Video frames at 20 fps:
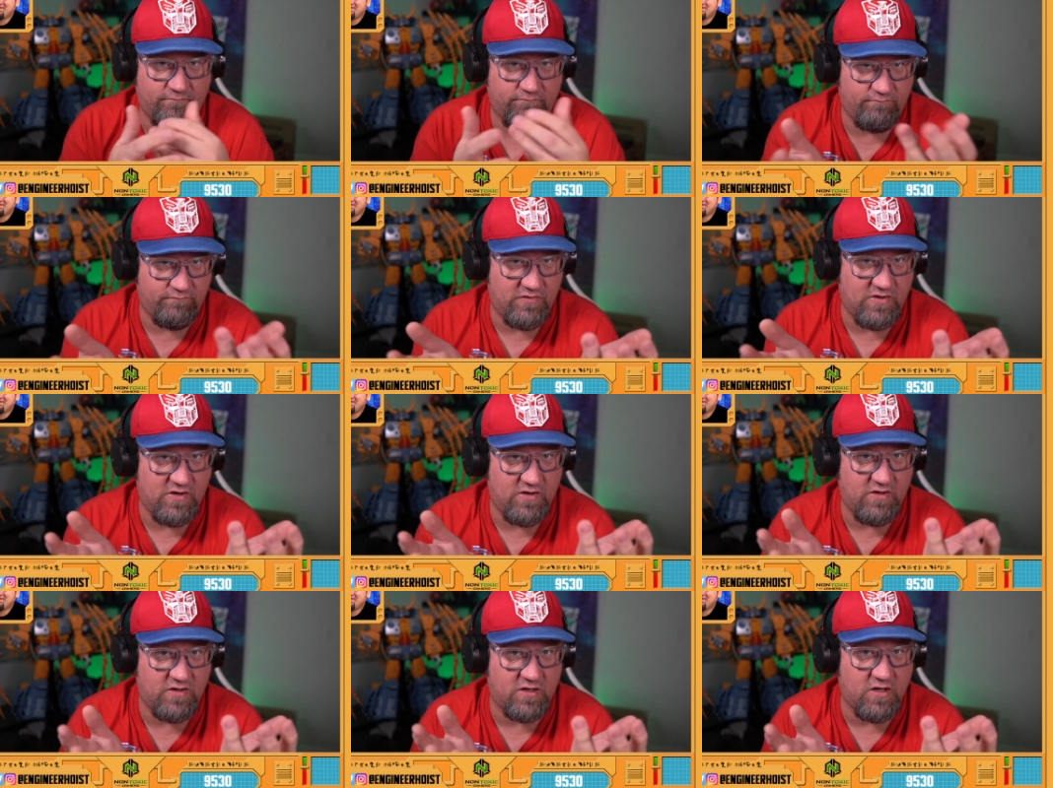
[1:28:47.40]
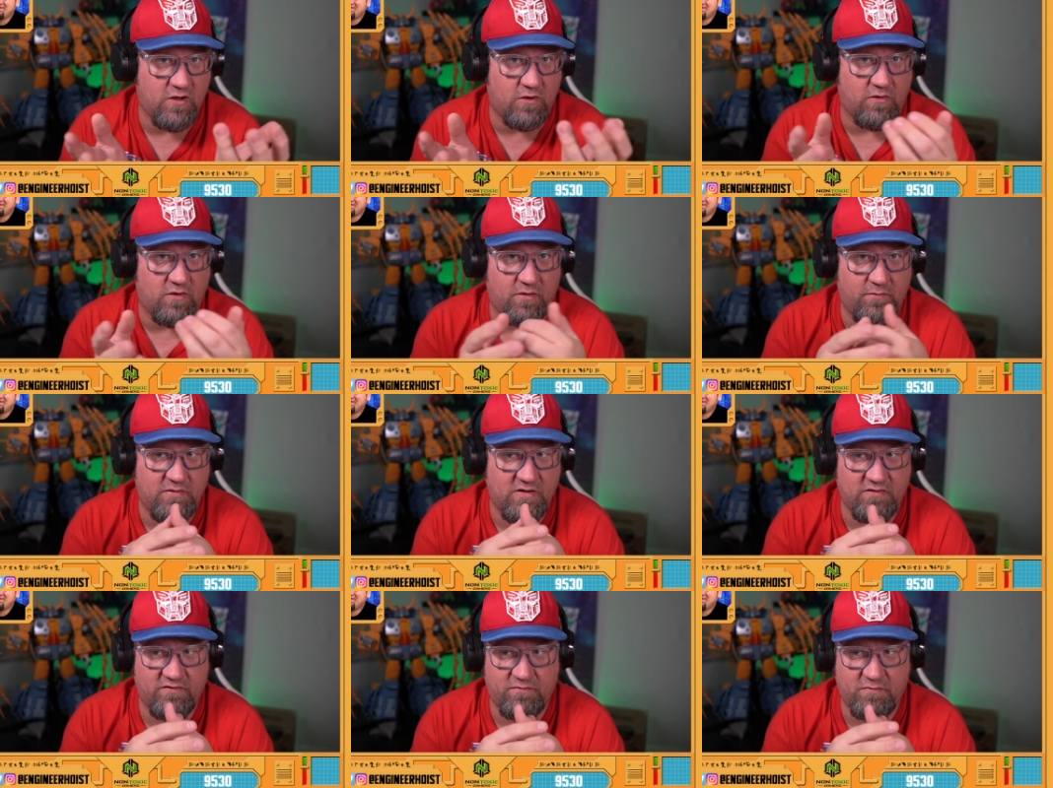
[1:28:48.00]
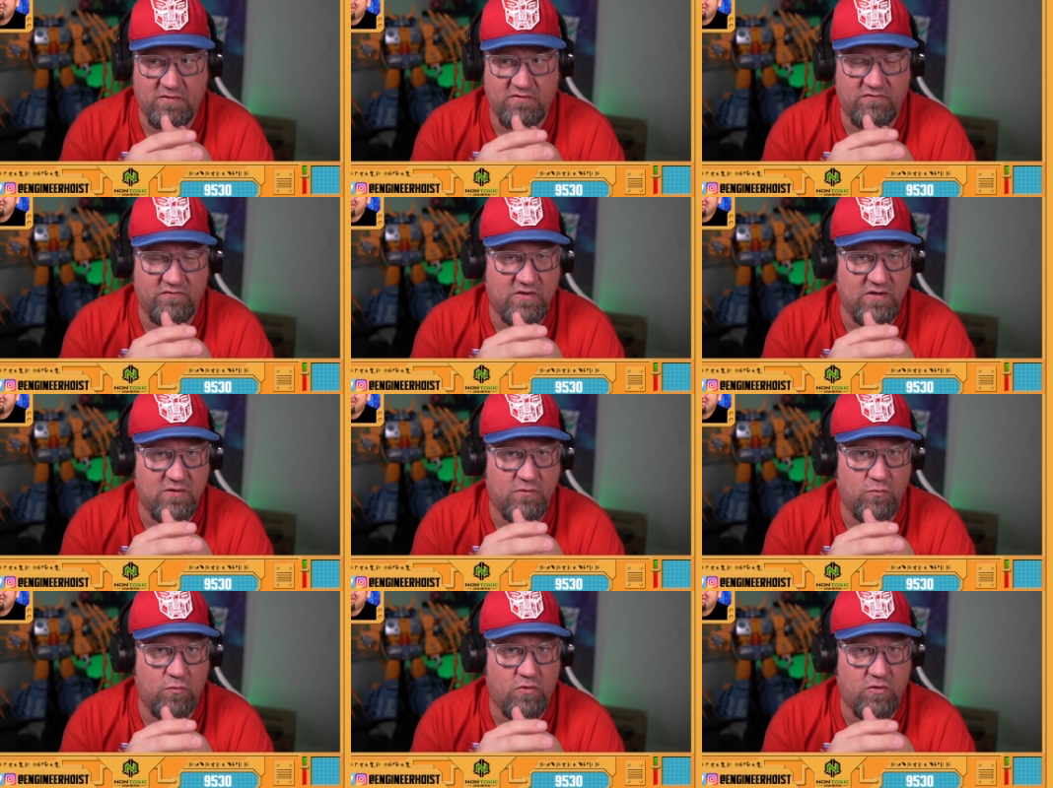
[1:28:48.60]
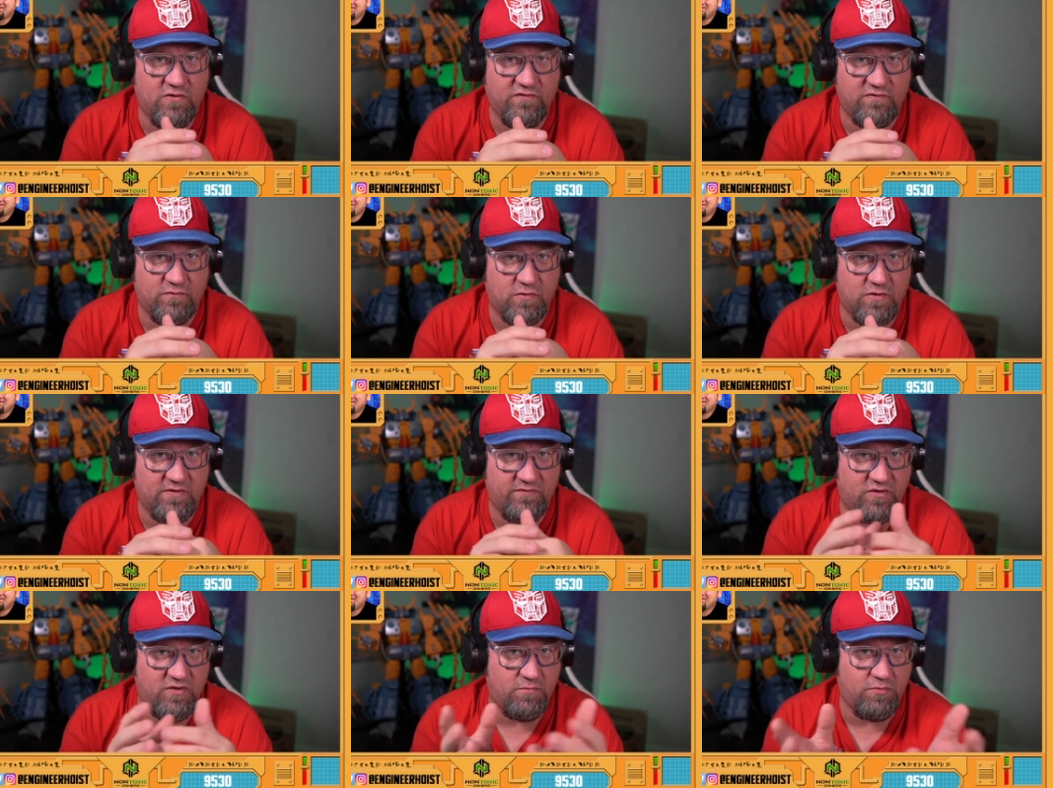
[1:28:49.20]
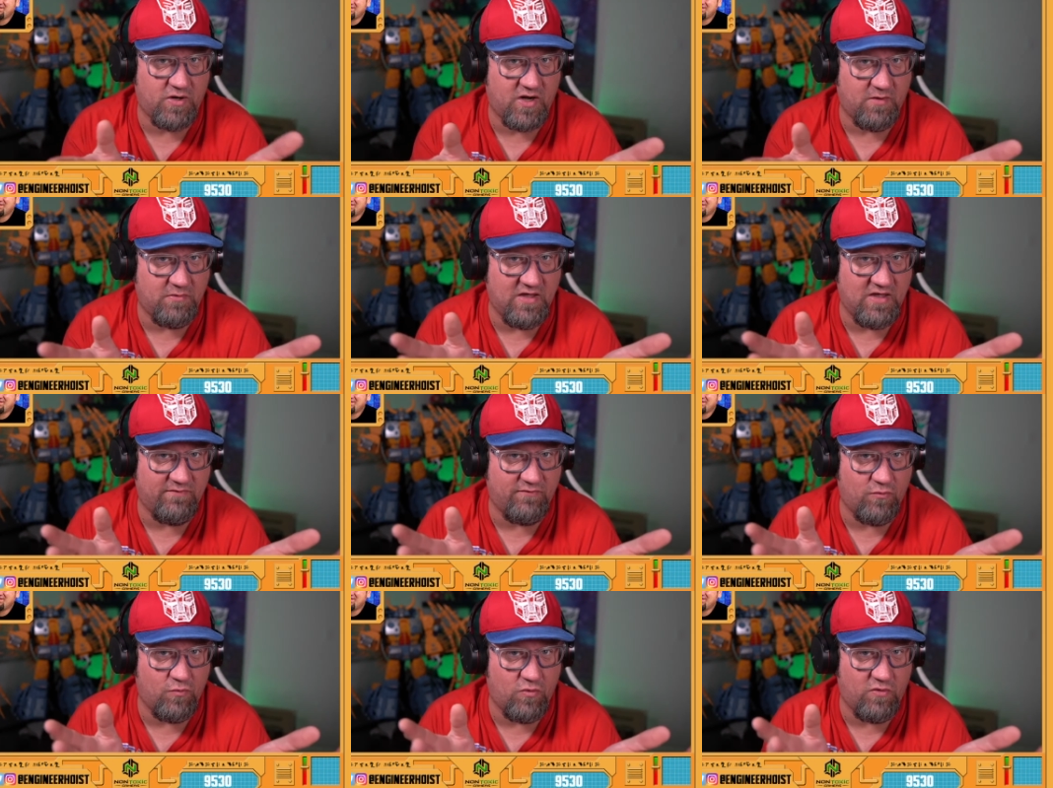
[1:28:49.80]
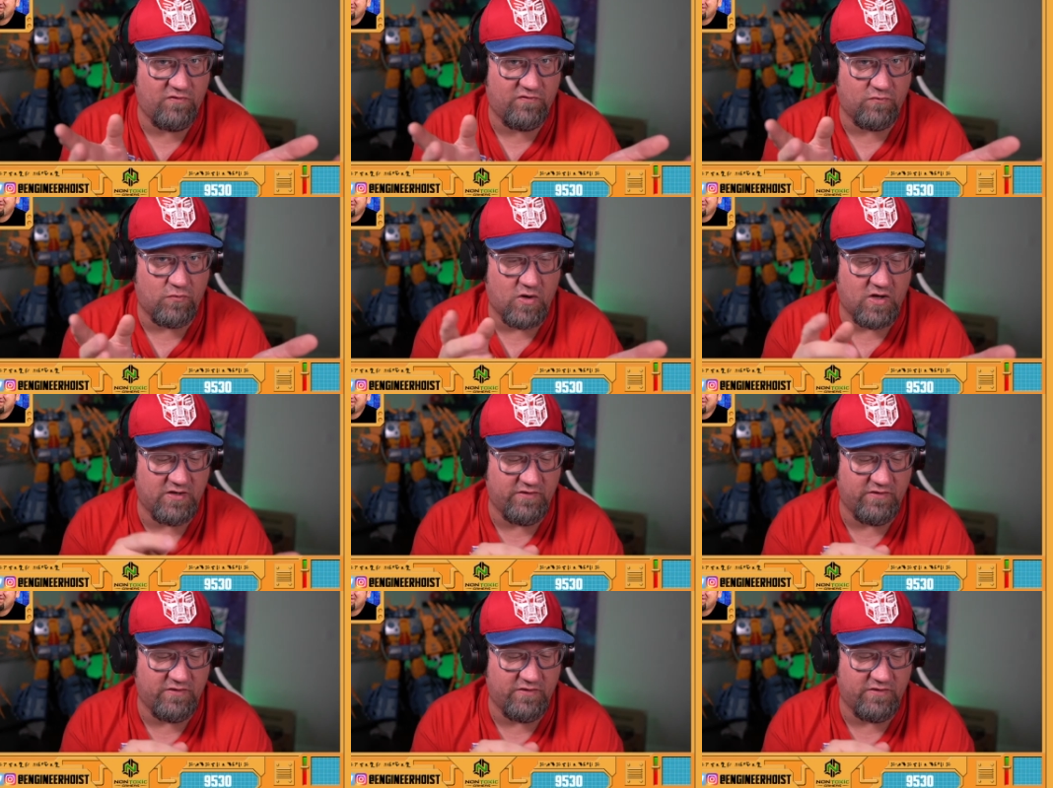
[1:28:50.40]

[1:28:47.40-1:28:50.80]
there you go. I mean, especially in wars or whatever, you probably have a war squad.